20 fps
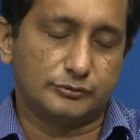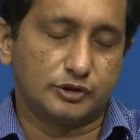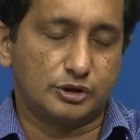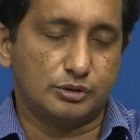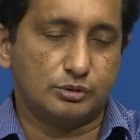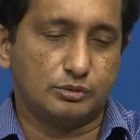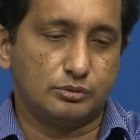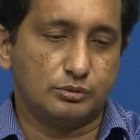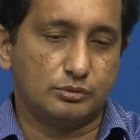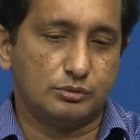
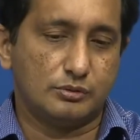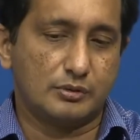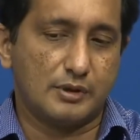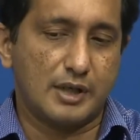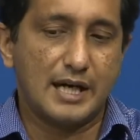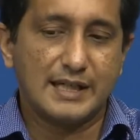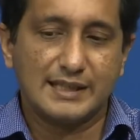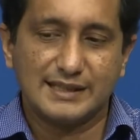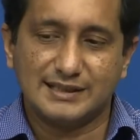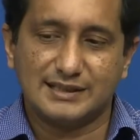to
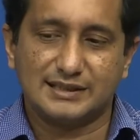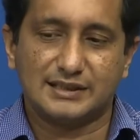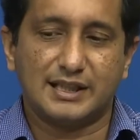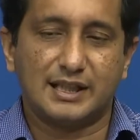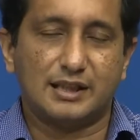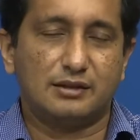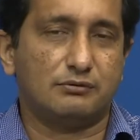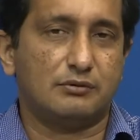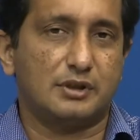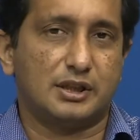
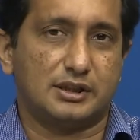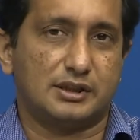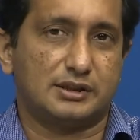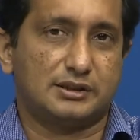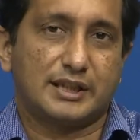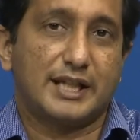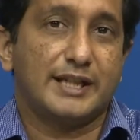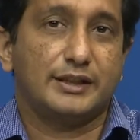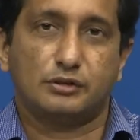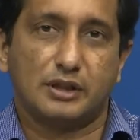understand what is
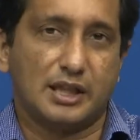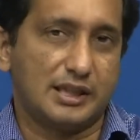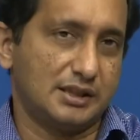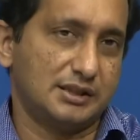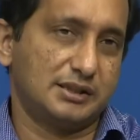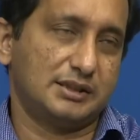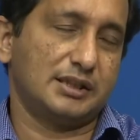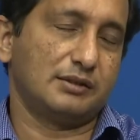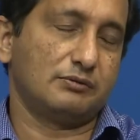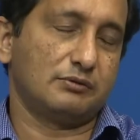try to
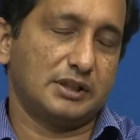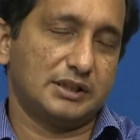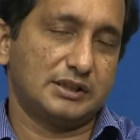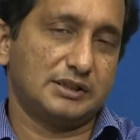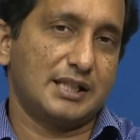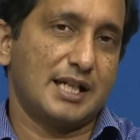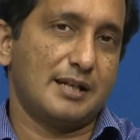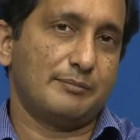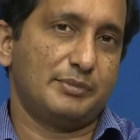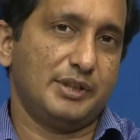understand what
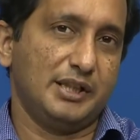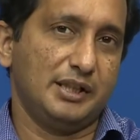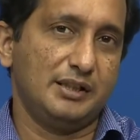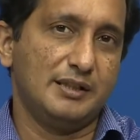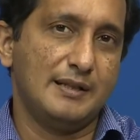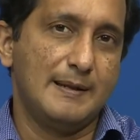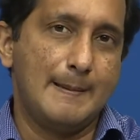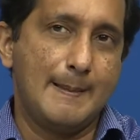is happening.